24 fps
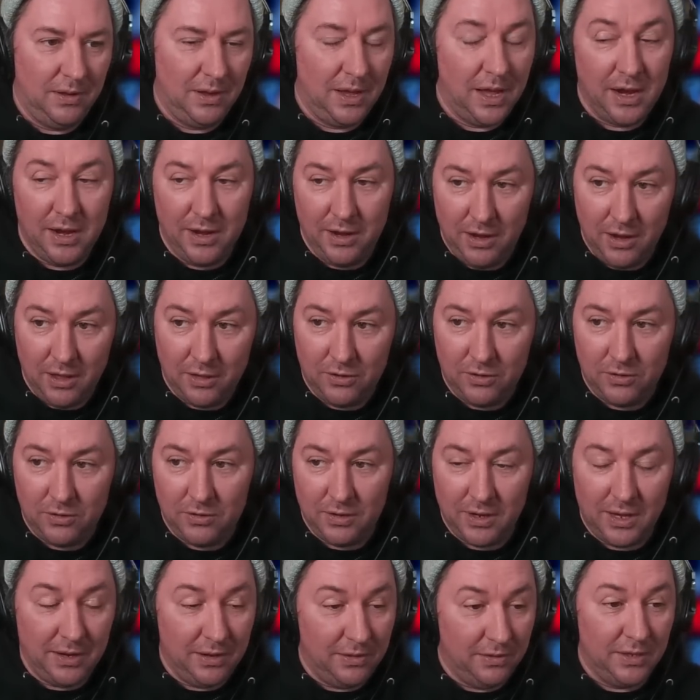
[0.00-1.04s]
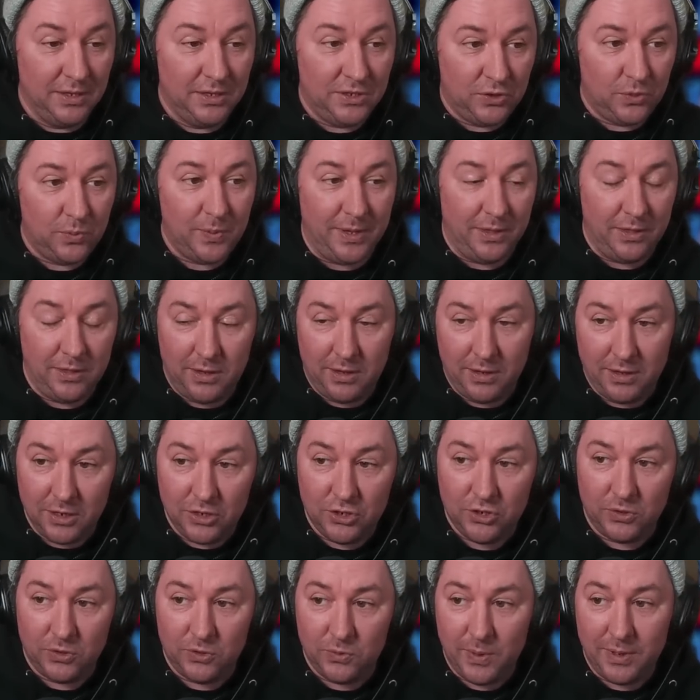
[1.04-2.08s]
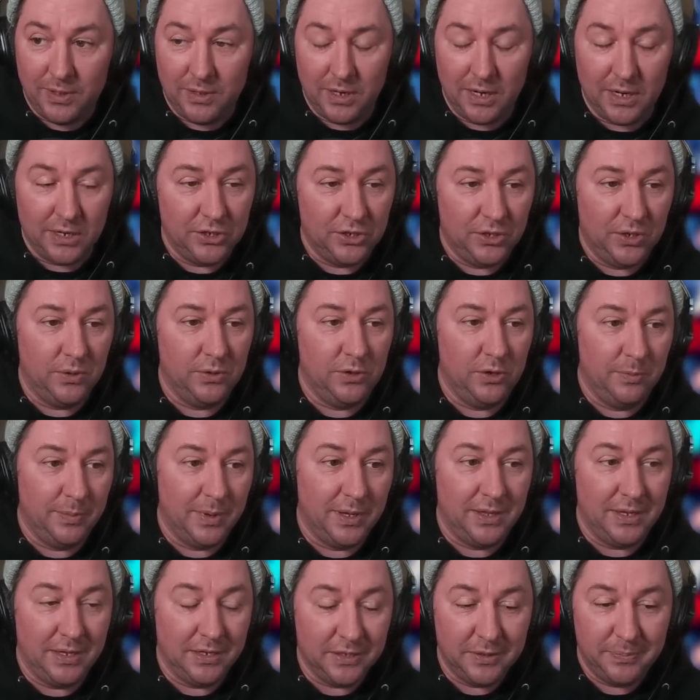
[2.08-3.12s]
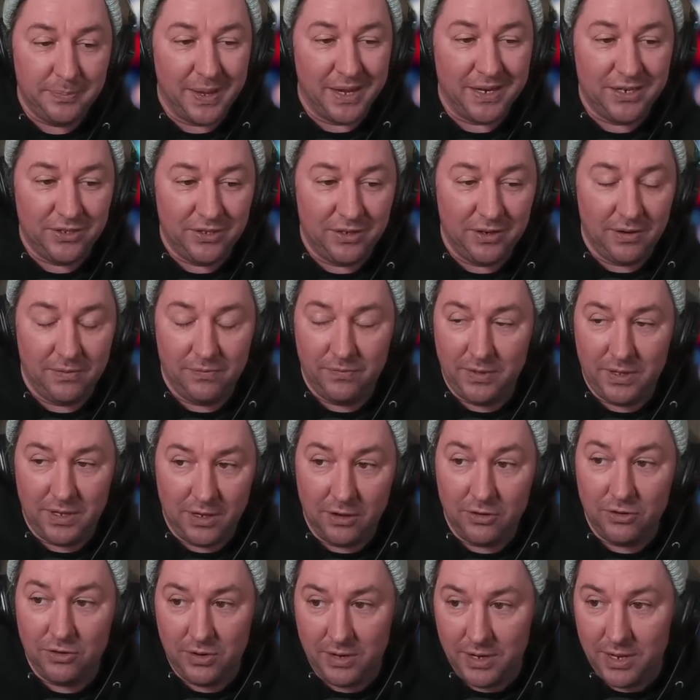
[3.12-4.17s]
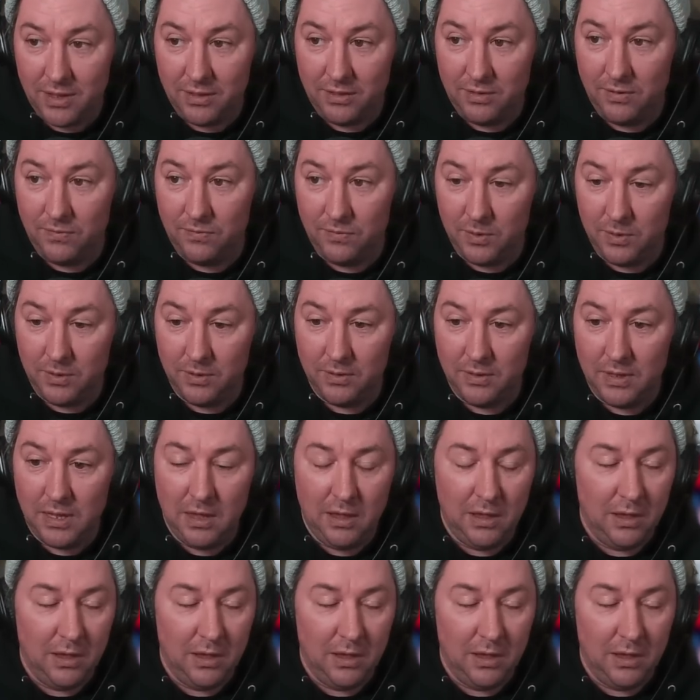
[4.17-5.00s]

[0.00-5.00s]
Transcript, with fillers: on another, and this tweet, the initial tweet that I showed you about the inspection of the underneath of the,